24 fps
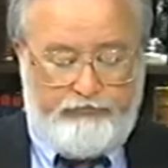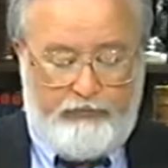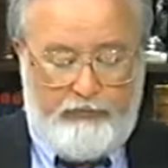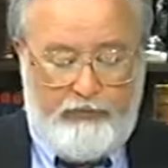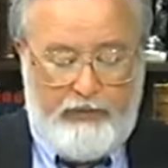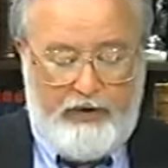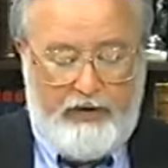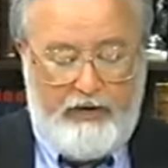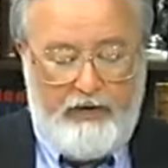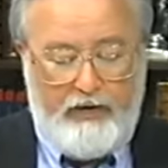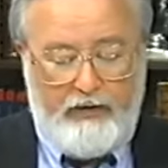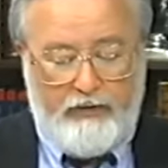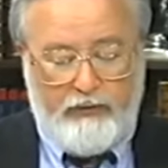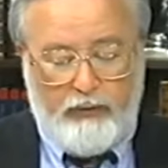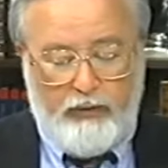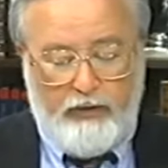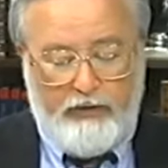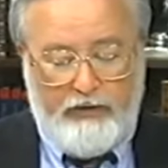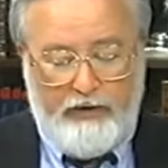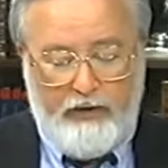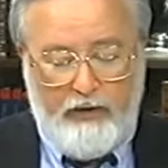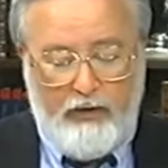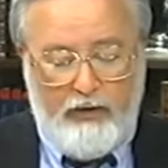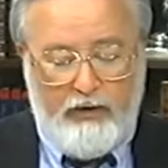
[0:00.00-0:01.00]
because
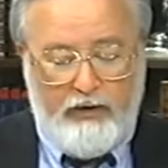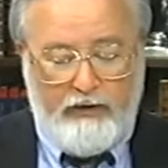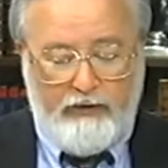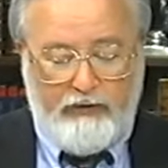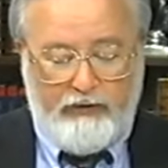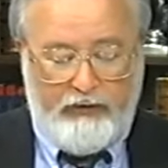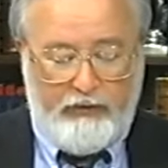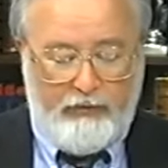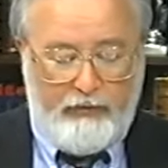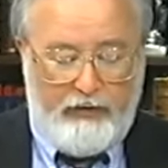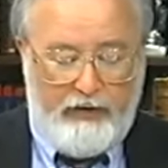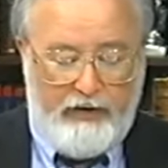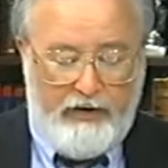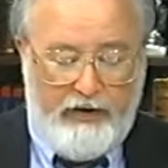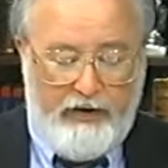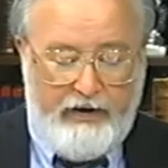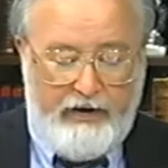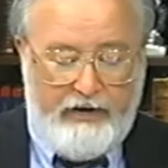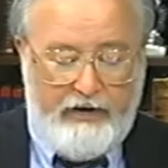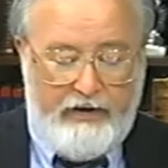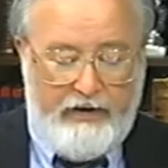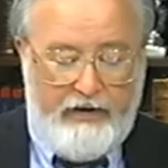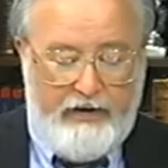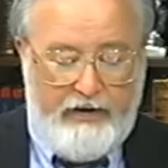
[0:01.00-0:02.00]
when the orchestra
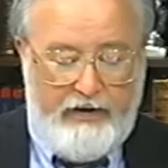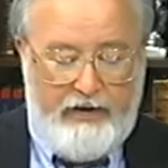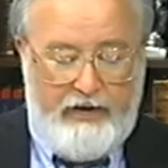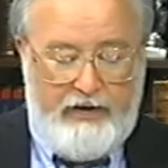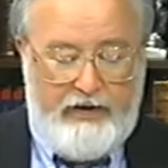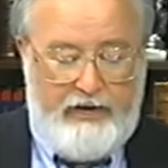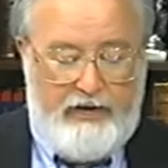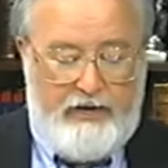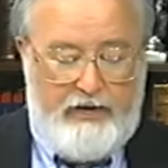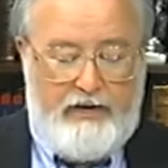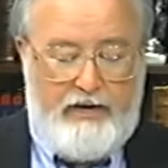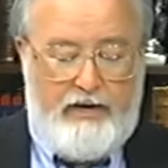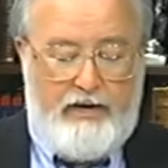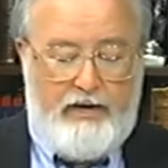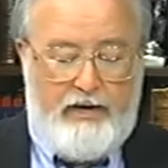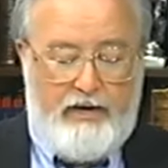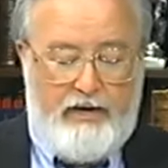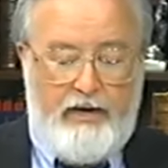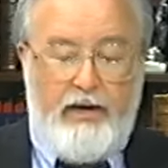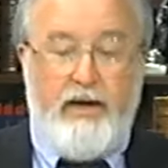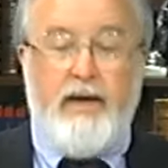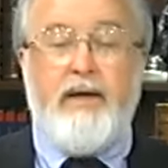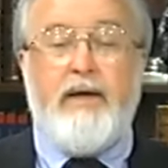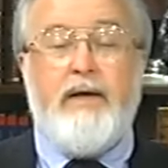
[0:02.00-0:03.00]
played,
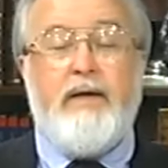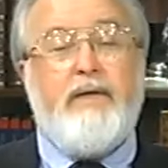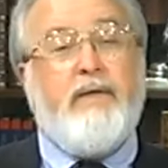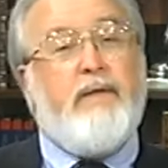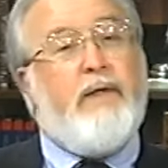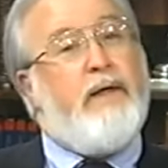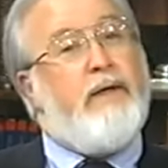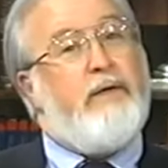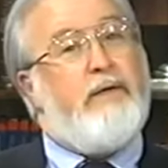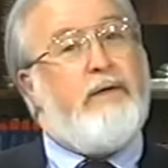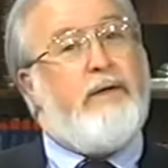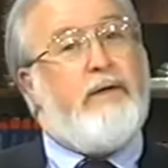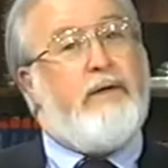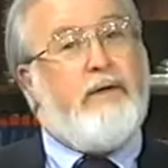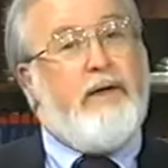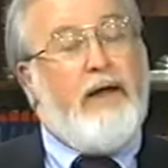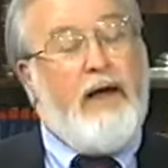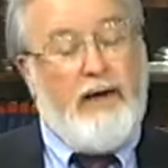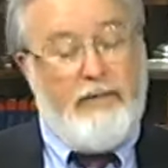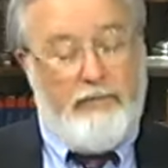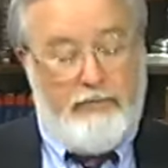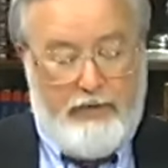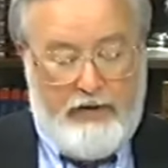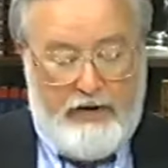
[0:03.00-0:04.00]
they did
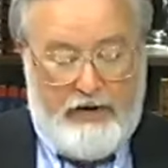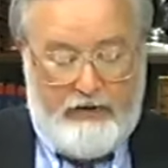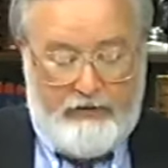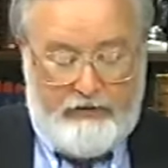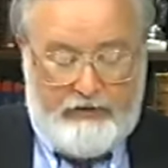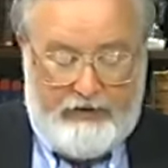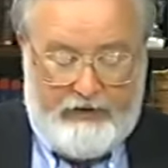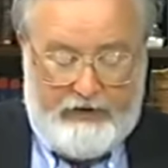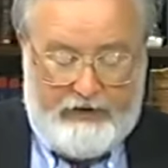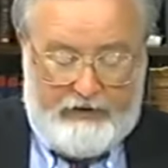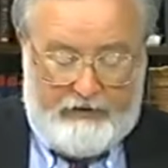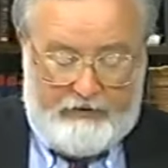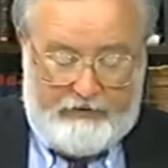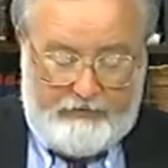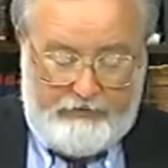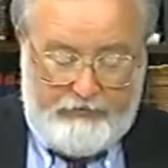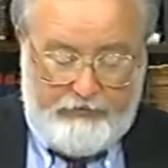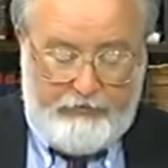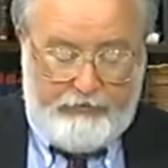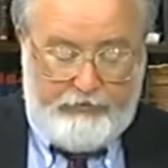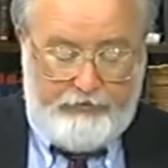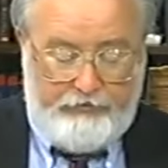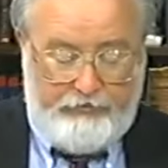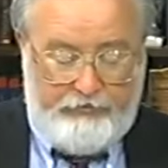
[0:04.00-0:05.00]
not bow down.
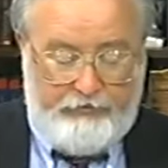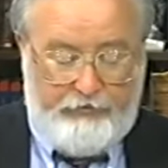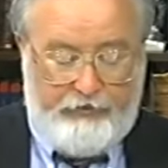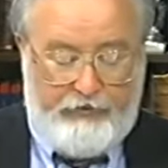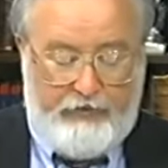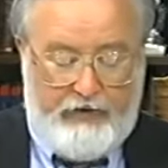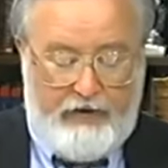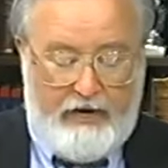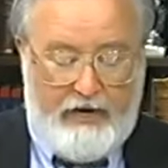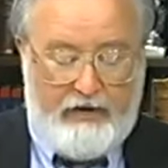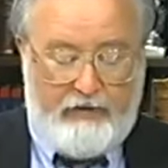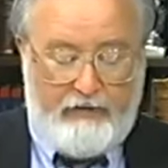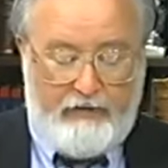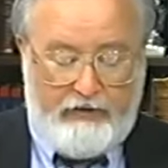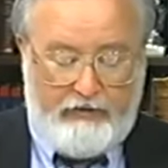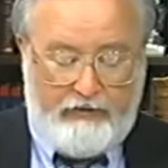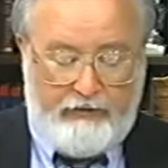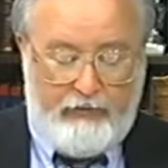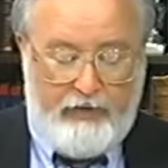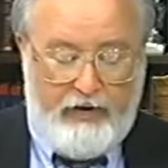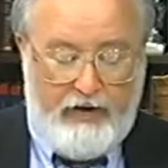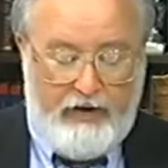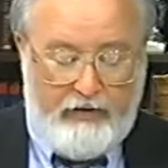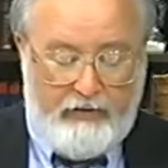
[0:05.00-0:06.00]
And
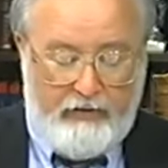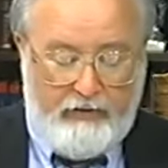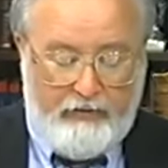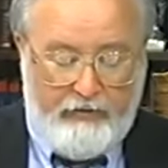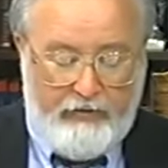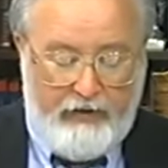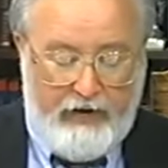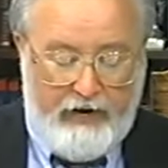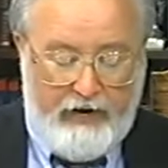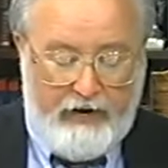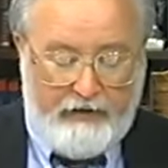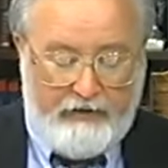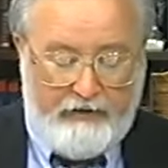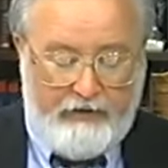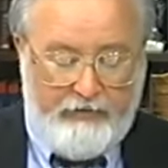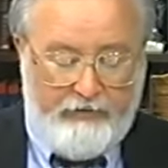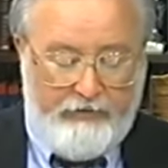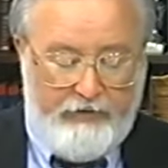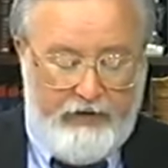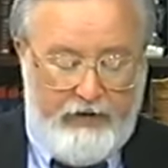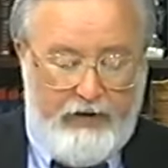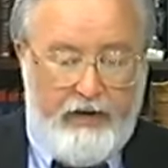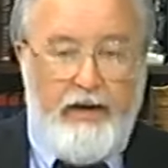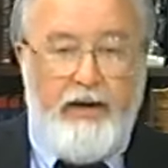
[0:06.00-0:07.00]
as a matter of fact,
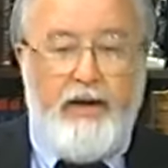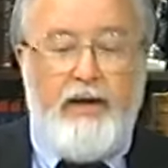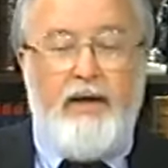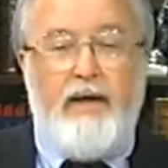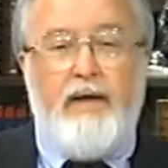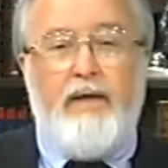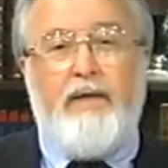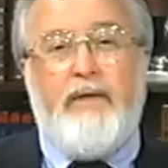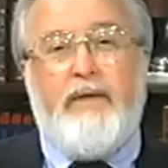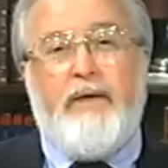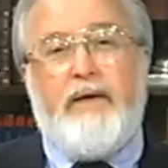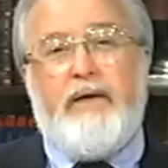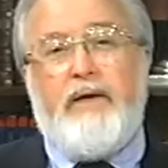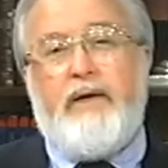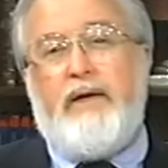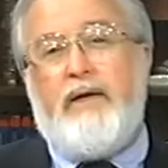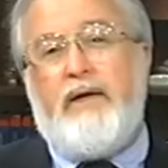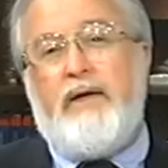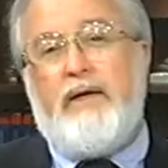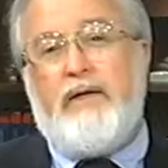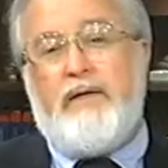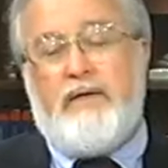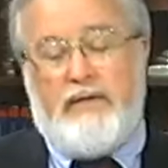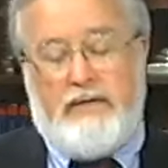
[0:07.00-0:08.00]
the
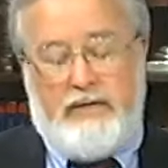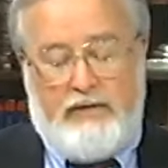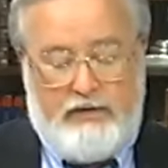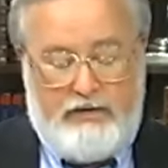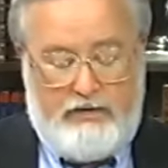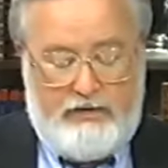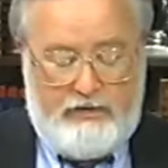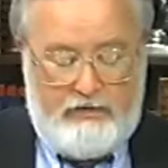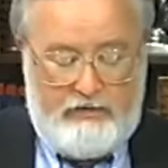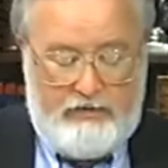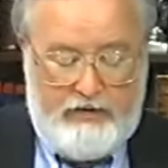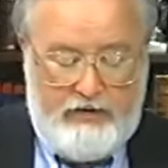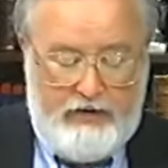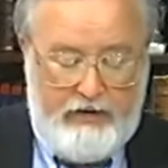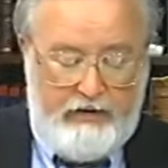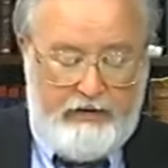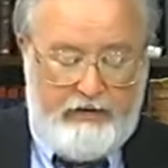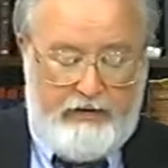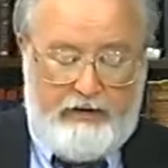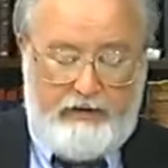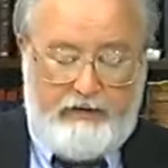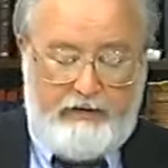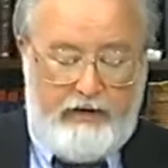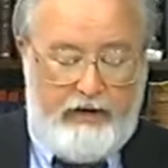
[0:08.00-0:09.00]

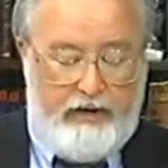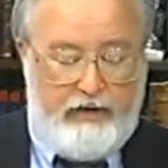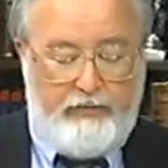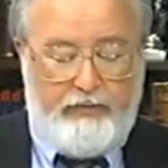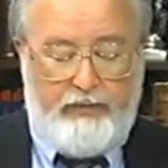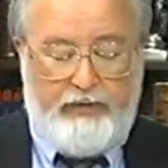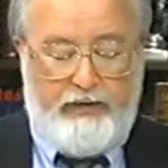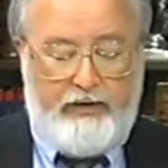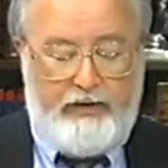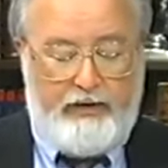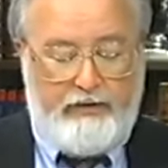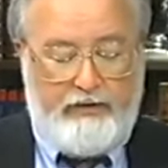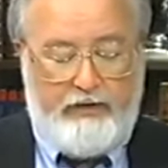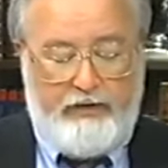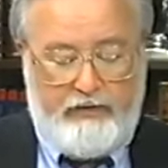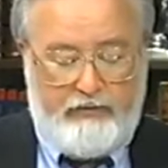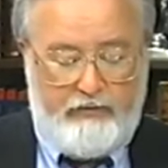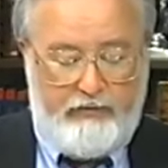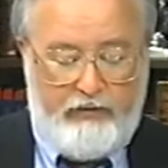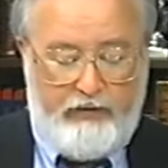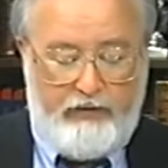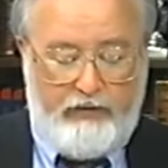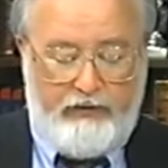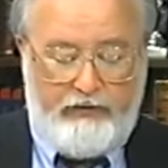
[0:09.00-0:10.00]
edict had been,
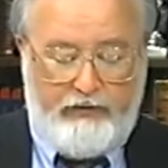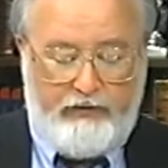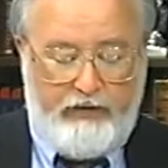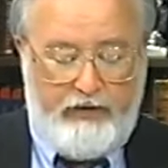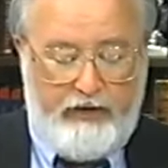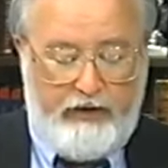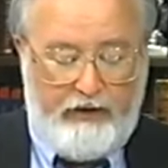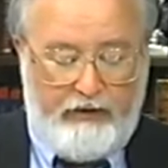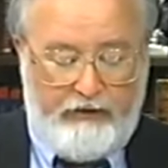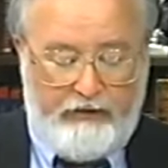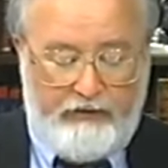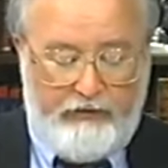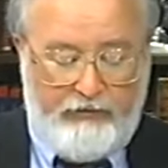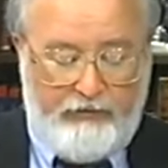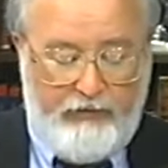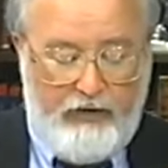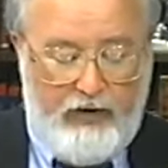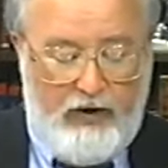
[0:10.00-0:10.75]
in verse 6,